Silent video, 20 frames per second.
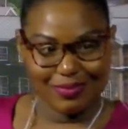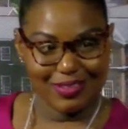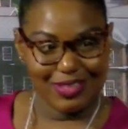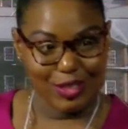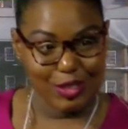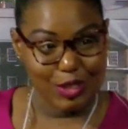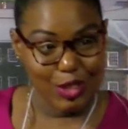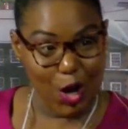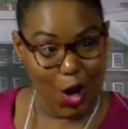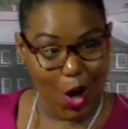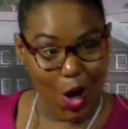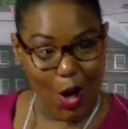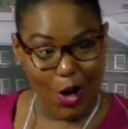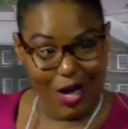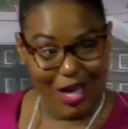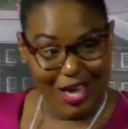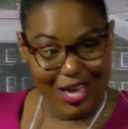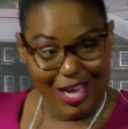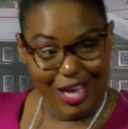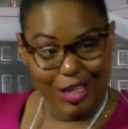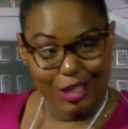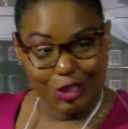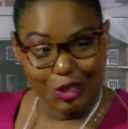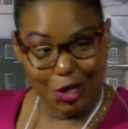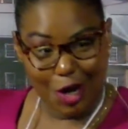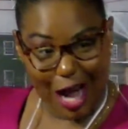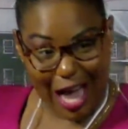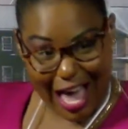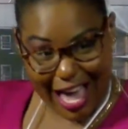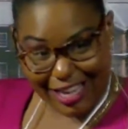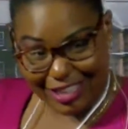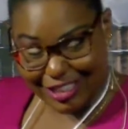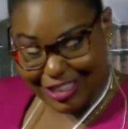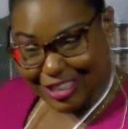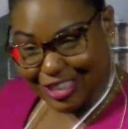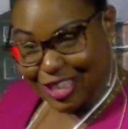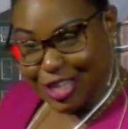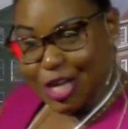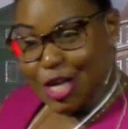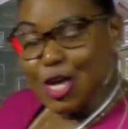to talk
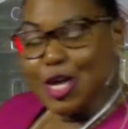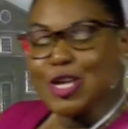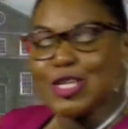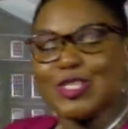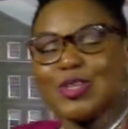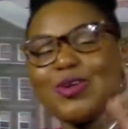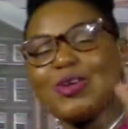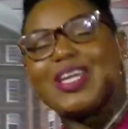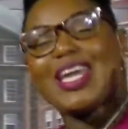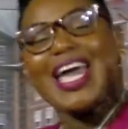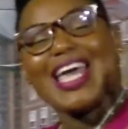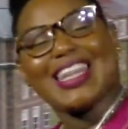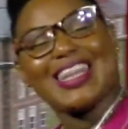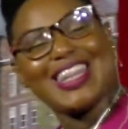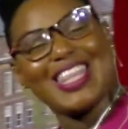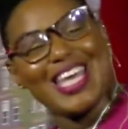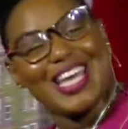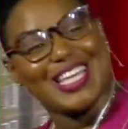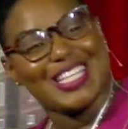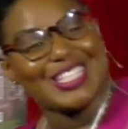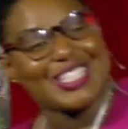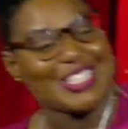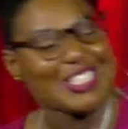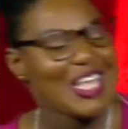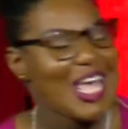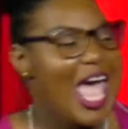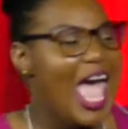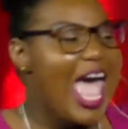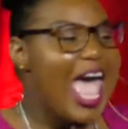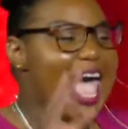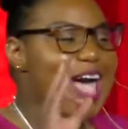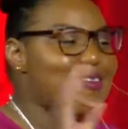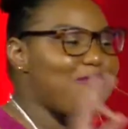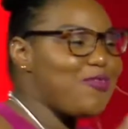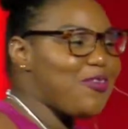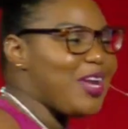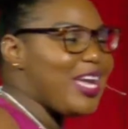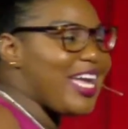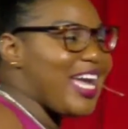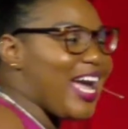trash. So get this
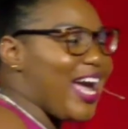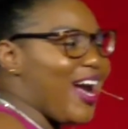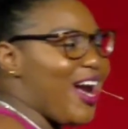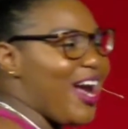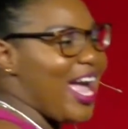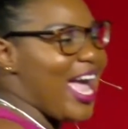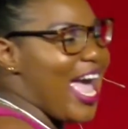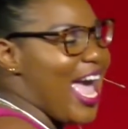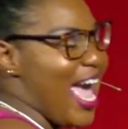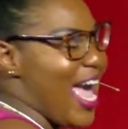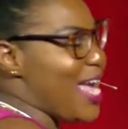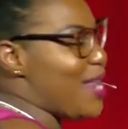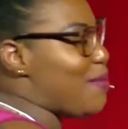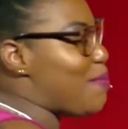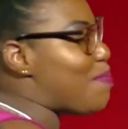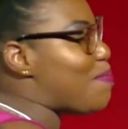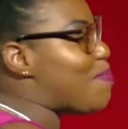every year, 8